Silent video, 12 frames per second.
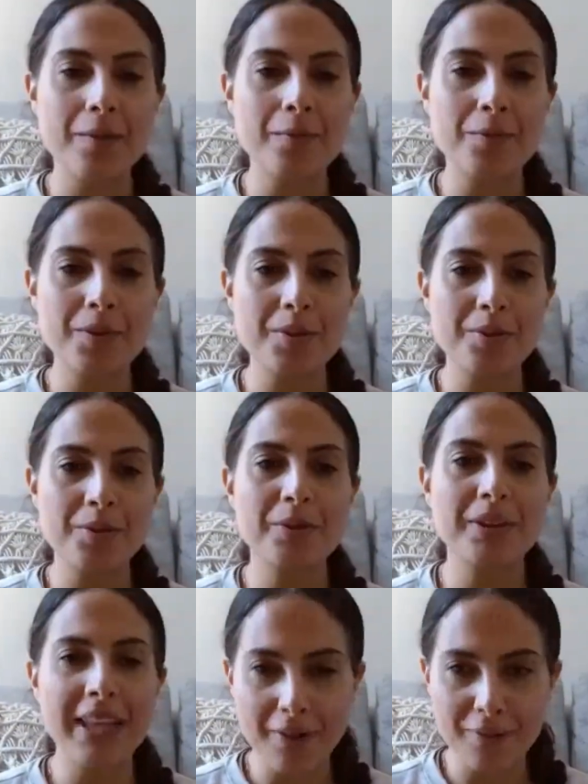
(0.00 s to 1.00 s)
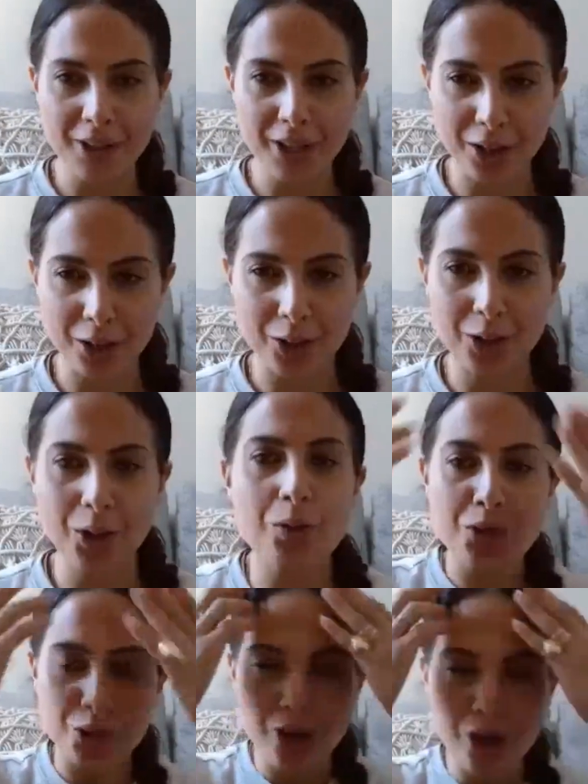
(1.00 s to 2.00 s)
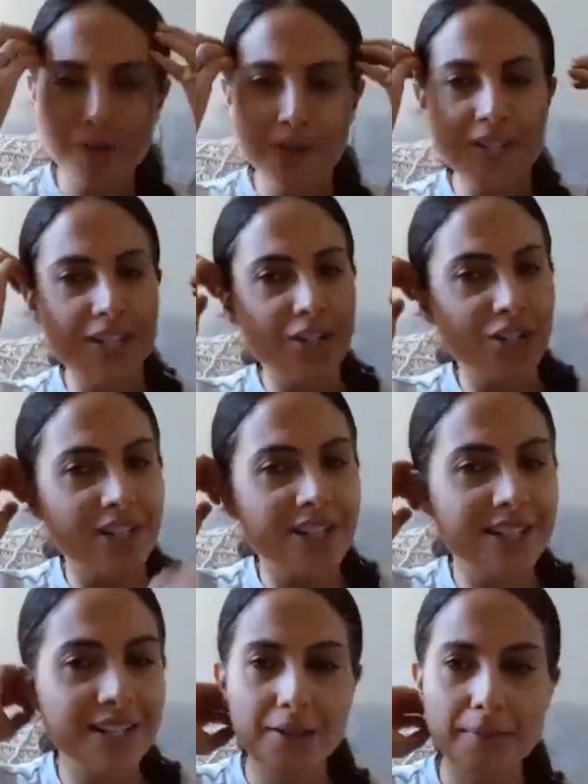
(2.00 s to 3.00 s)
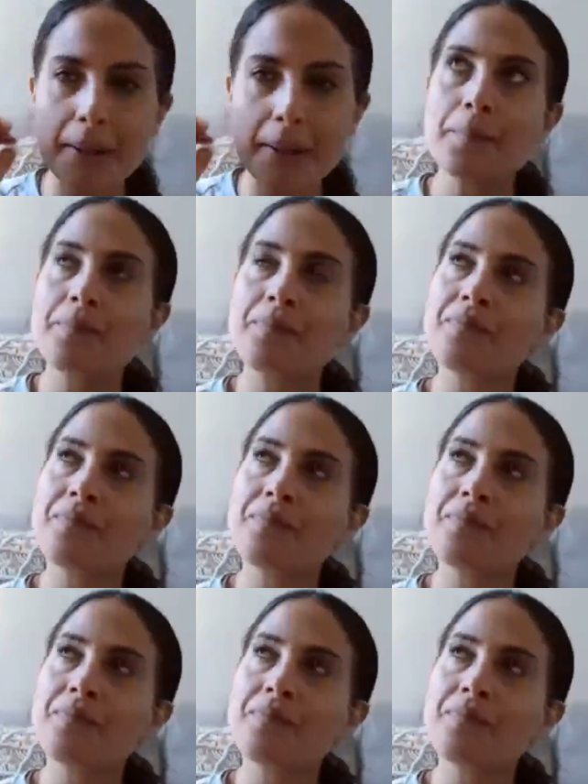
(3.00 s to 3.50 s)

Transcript: when we were really having like our closure conversation, he said to me,